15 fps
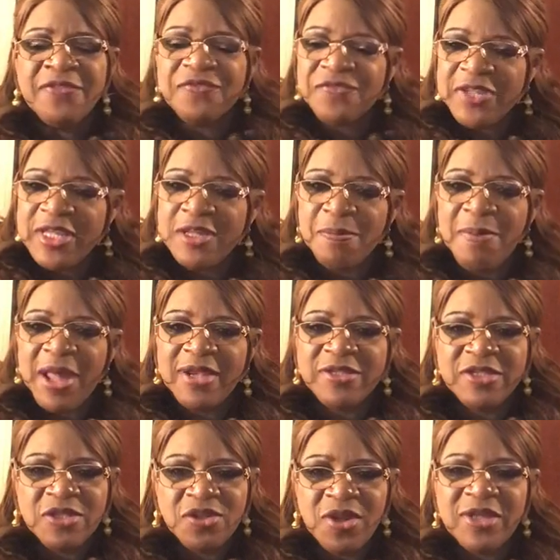Think about
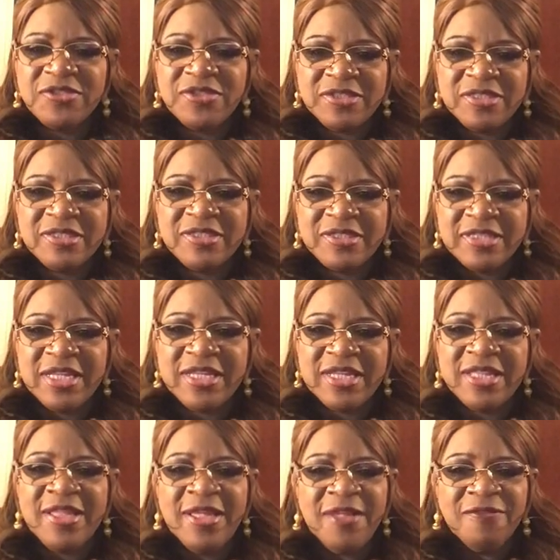it. The narcissist
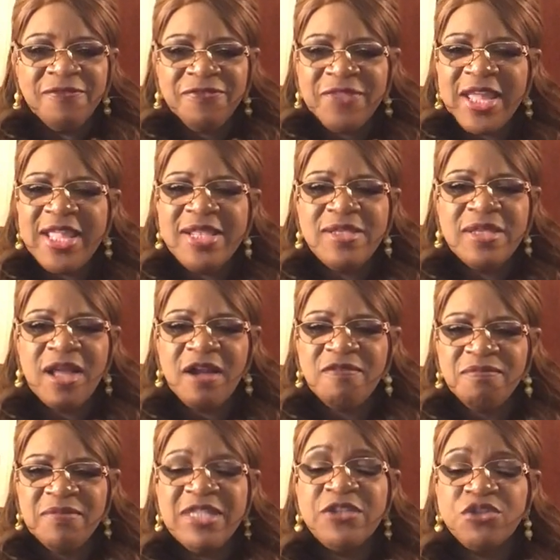thinking they
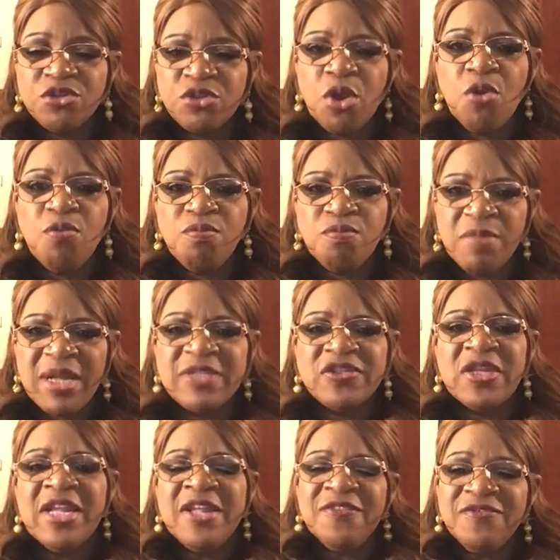love me so much,